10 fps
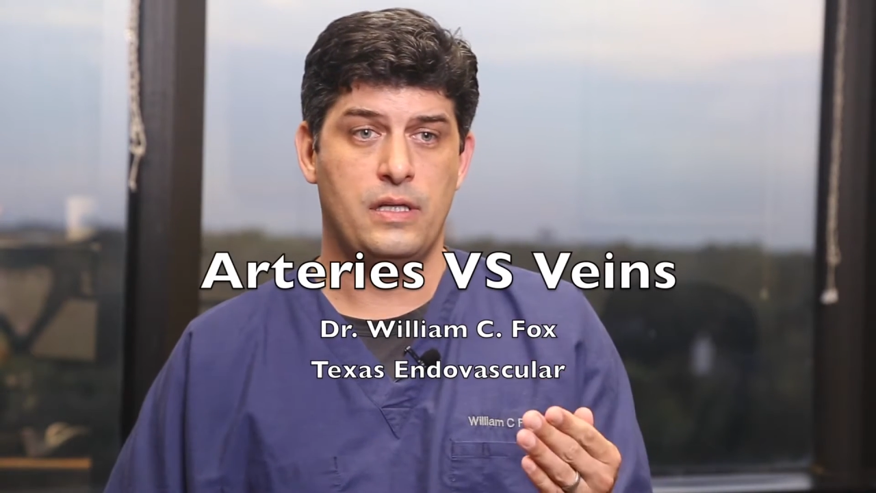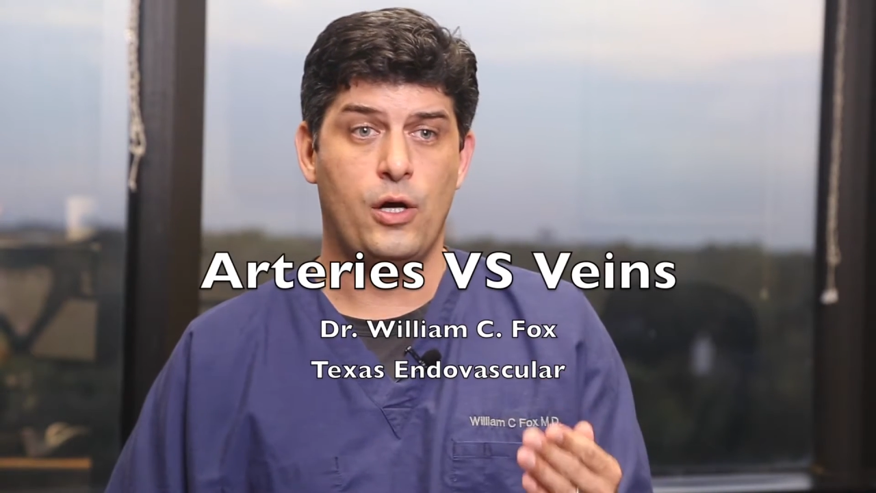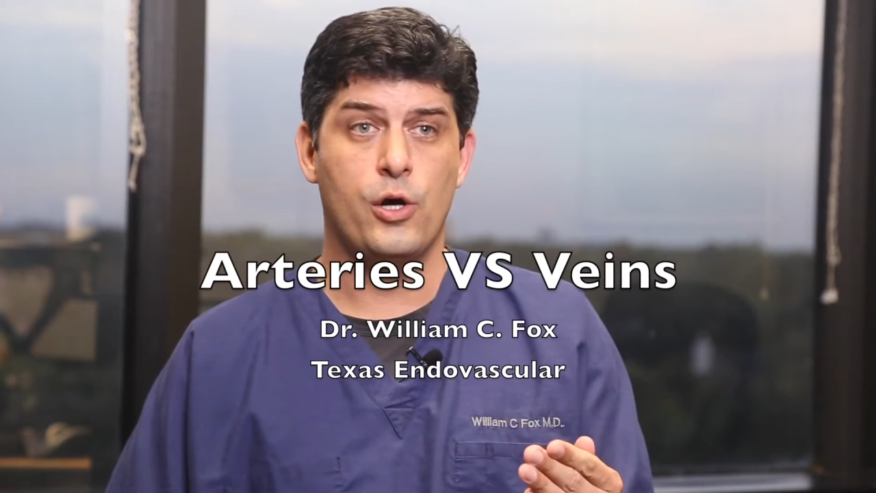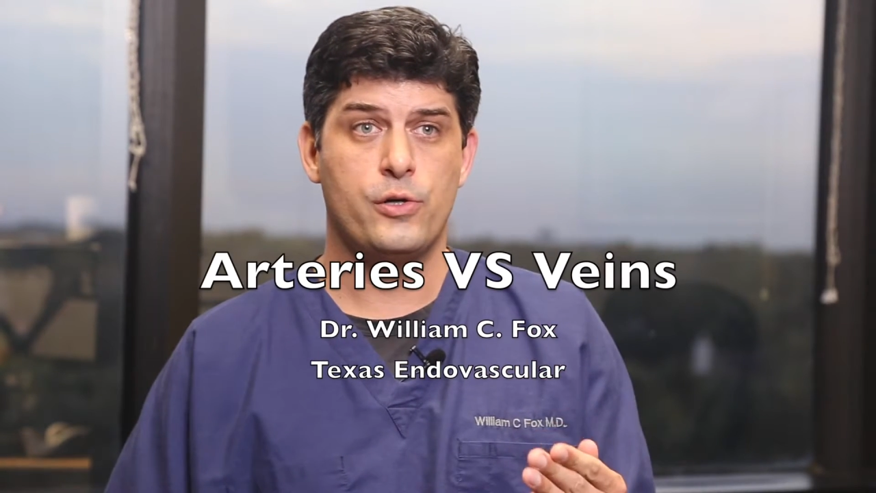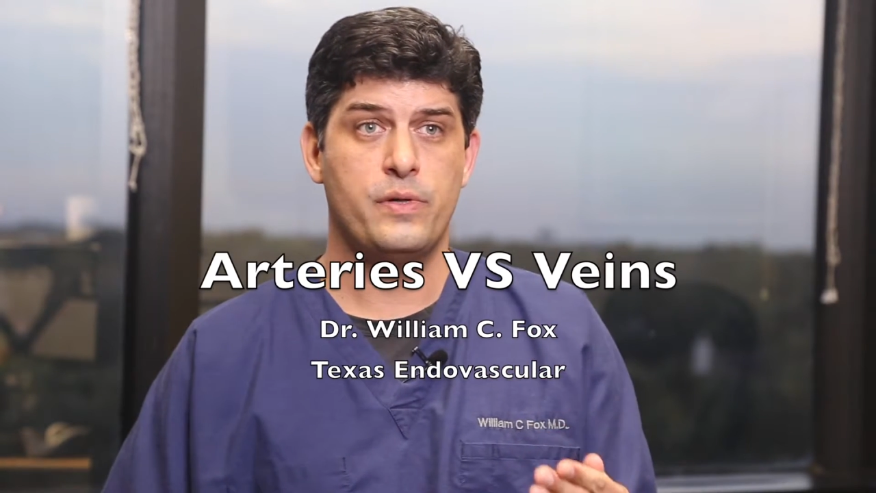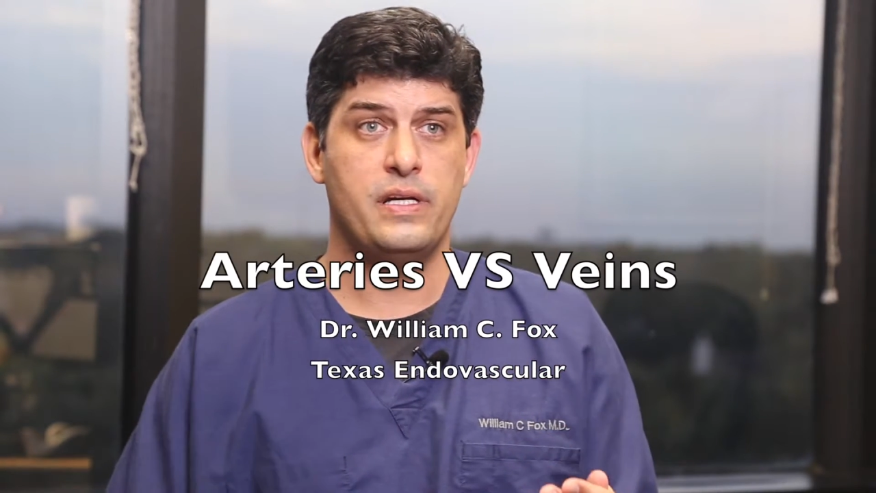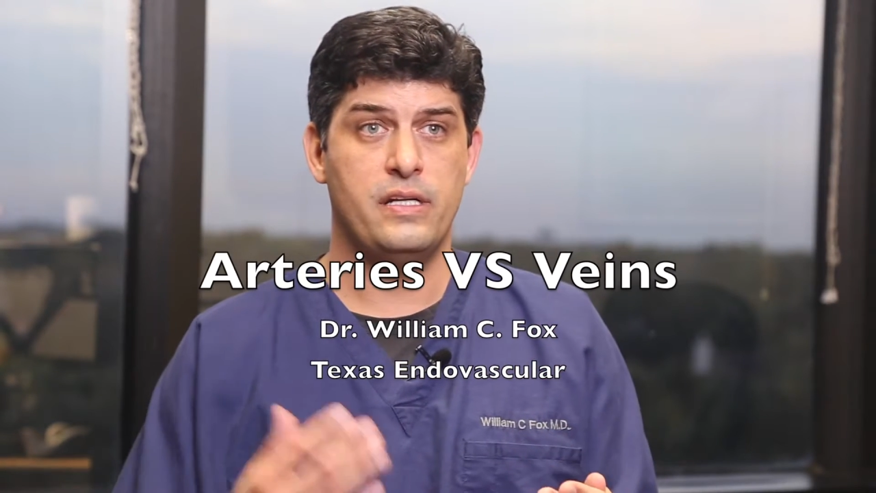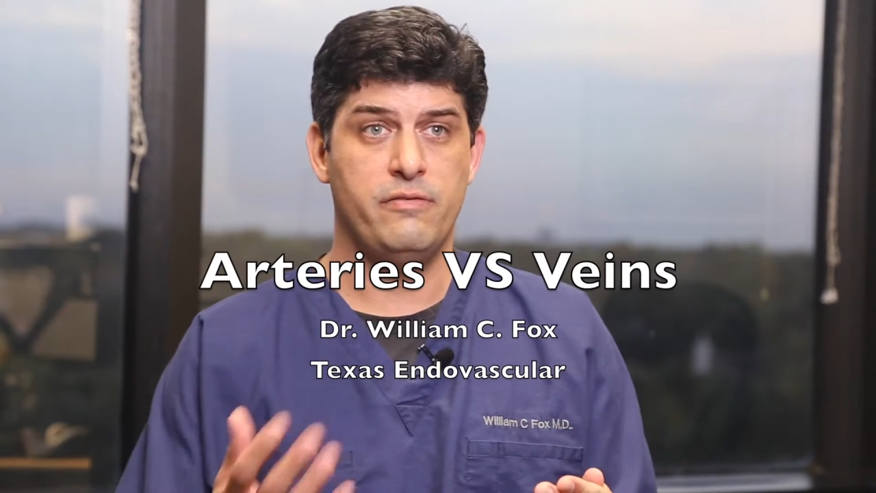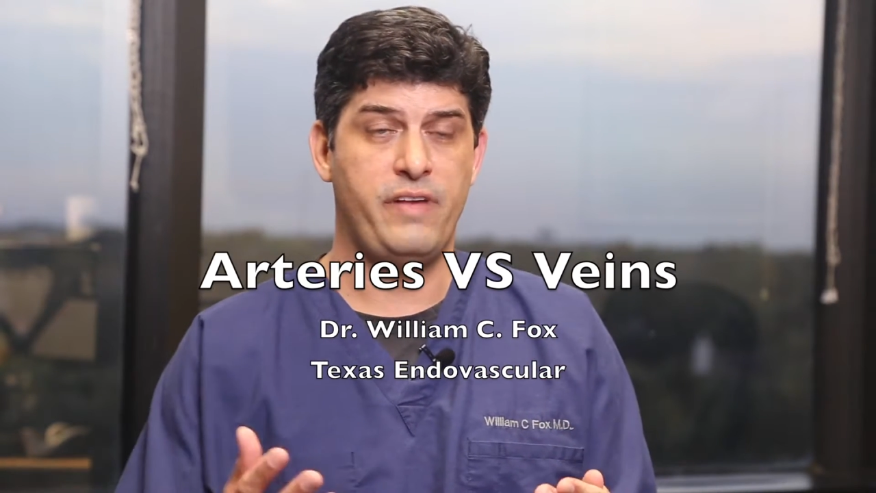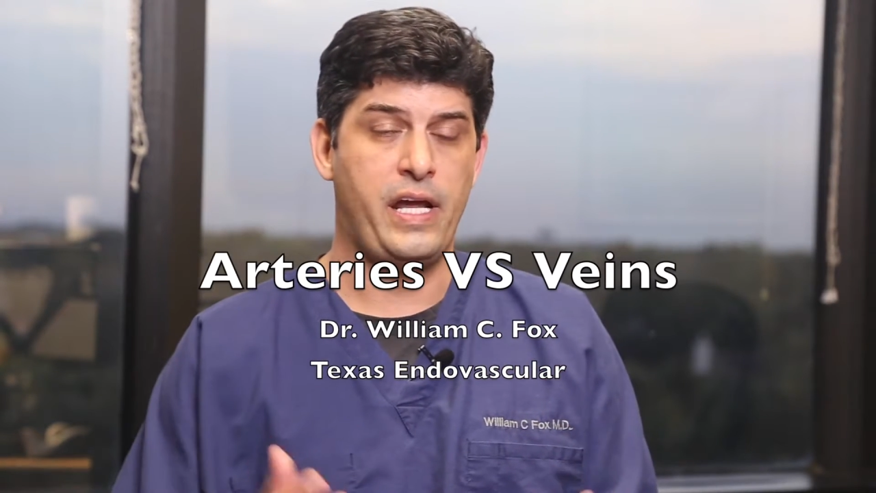an artery
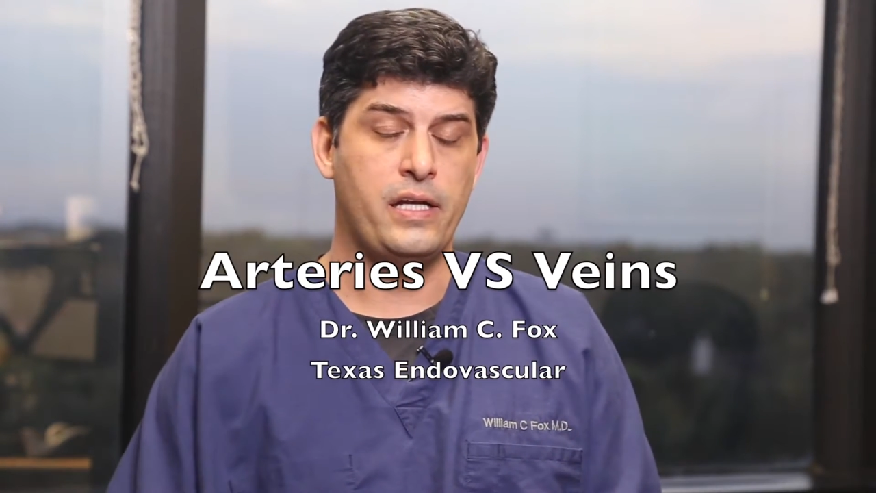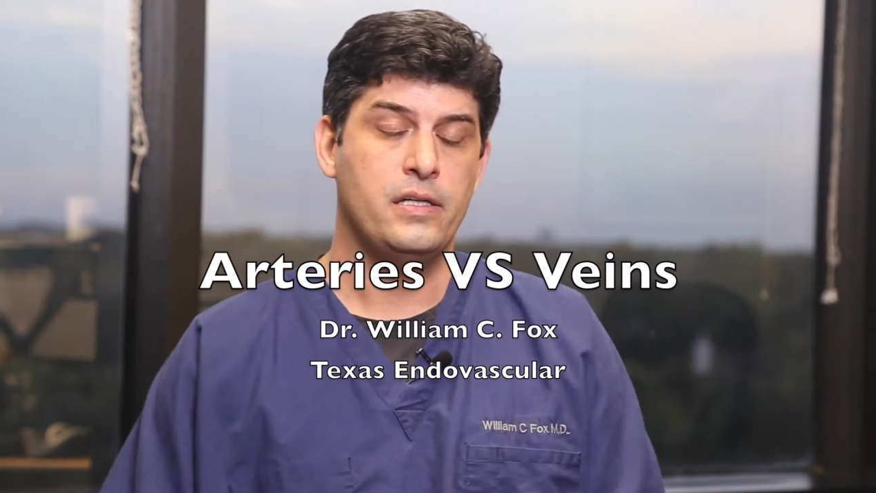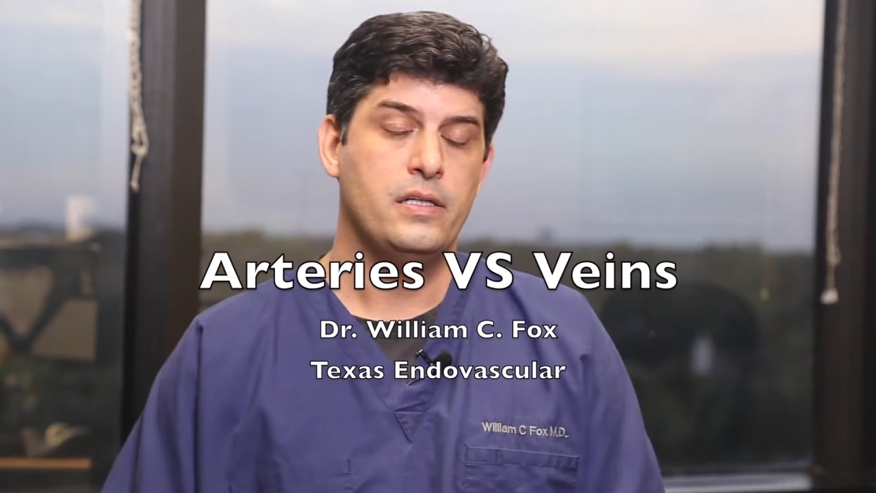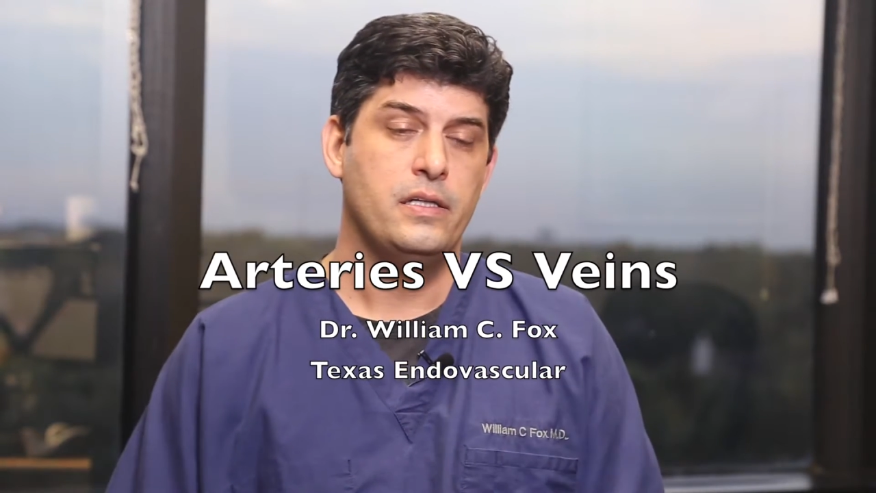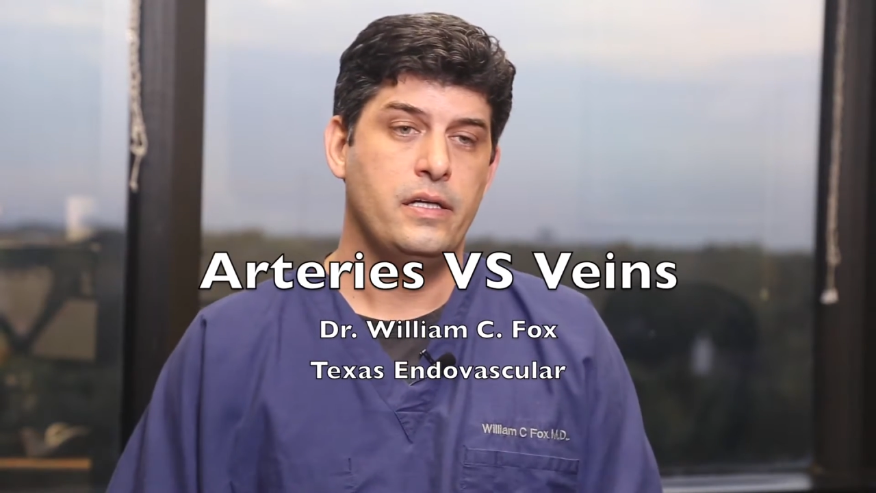and a vein.